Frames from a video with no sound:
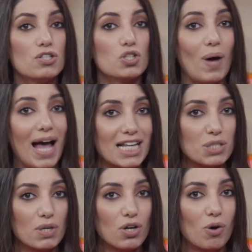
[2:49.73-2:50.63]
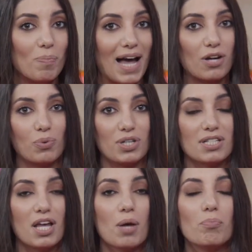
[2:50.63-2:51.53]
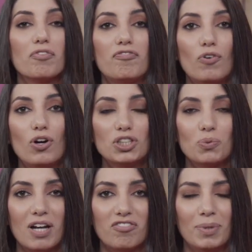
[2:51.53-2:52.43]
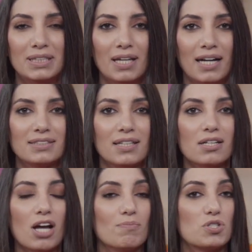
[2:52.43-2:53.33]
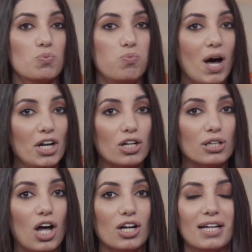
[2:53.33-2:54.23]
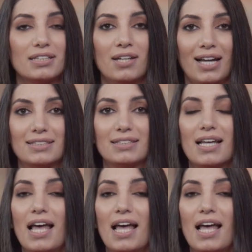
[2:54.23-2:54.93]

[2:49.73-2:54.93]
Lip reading: So as we go backwards, before 12 midnight comes 1 o'clock at night,